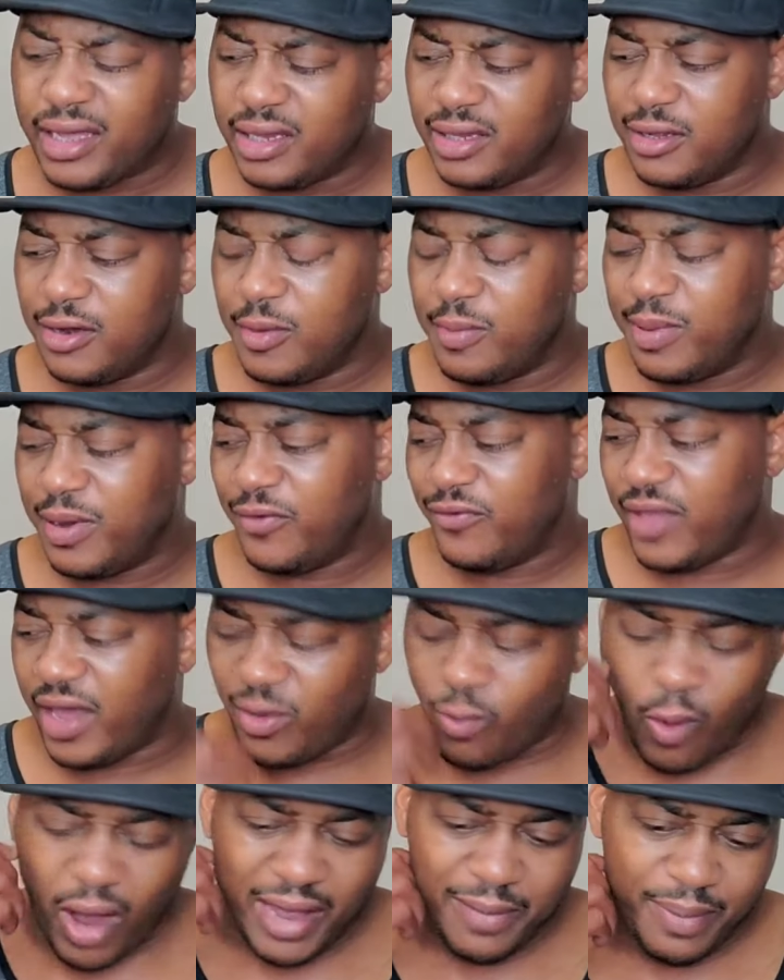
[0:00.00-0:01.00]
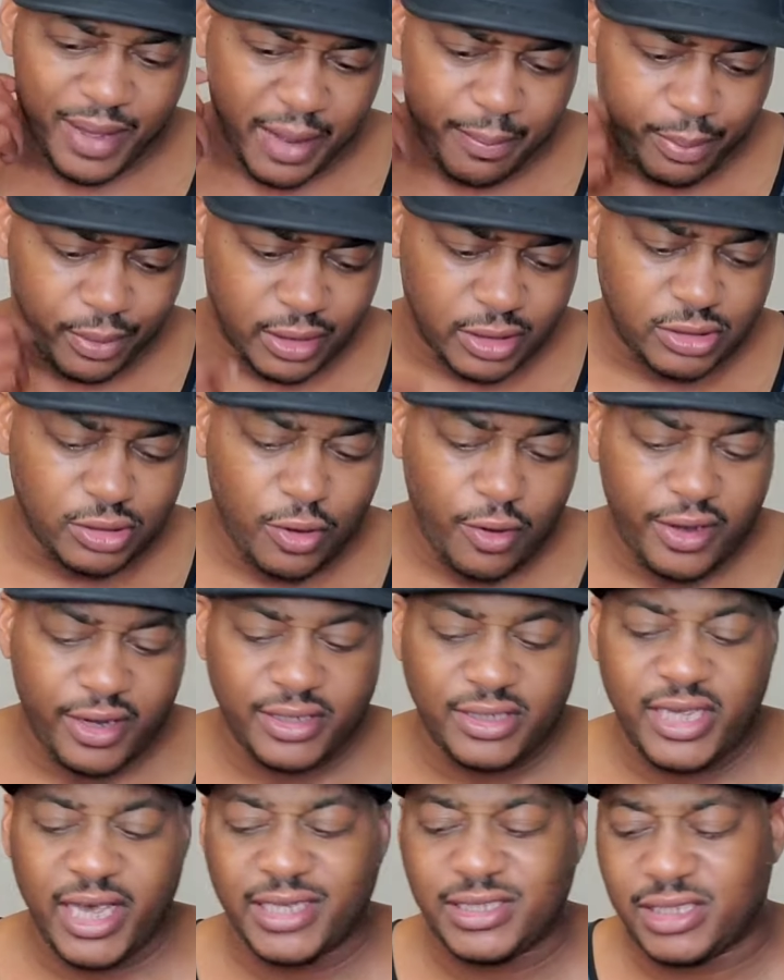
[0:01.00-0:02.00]
like a little bit of like white pepper. Let's go ahead
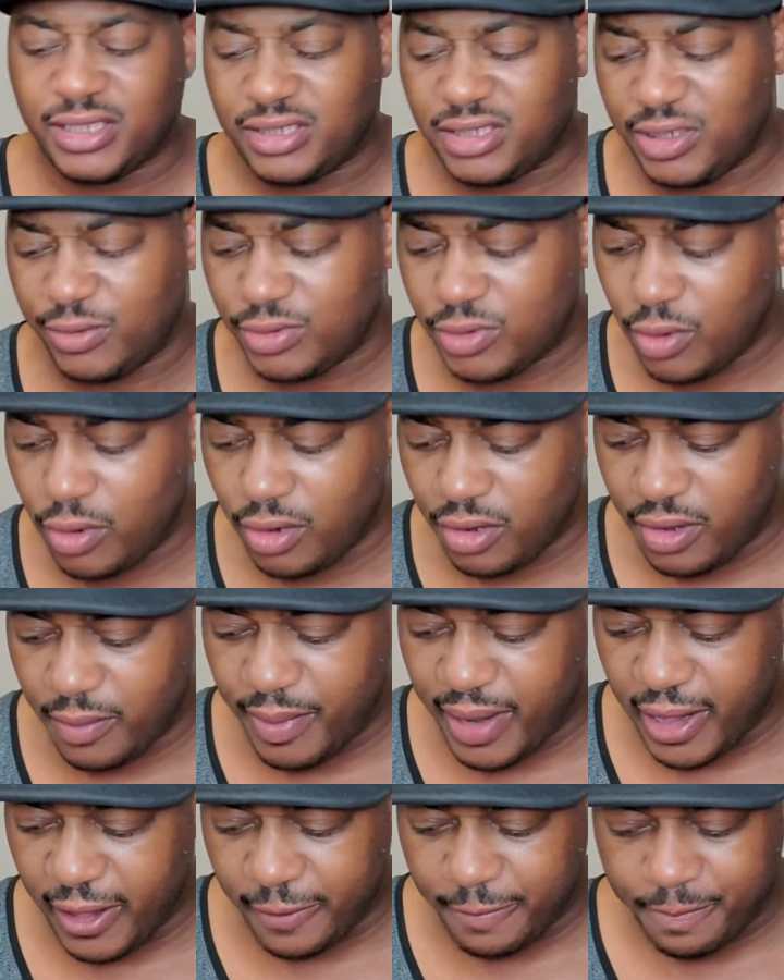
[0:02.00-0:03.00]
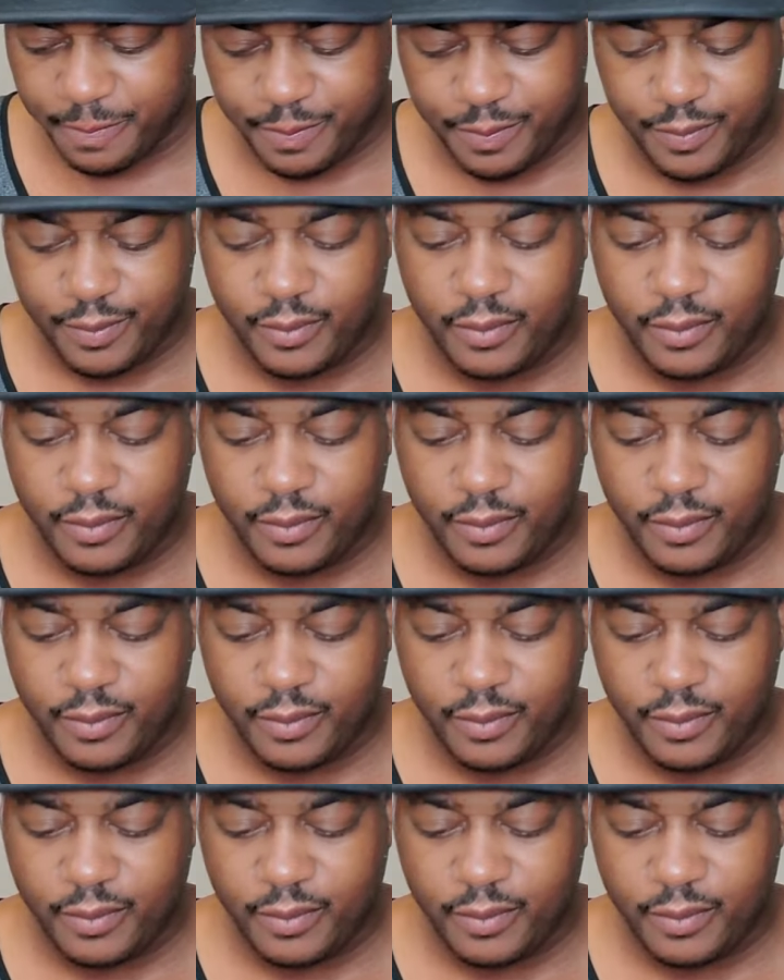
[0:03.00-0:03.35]
and taste it and see what's going on in the palate.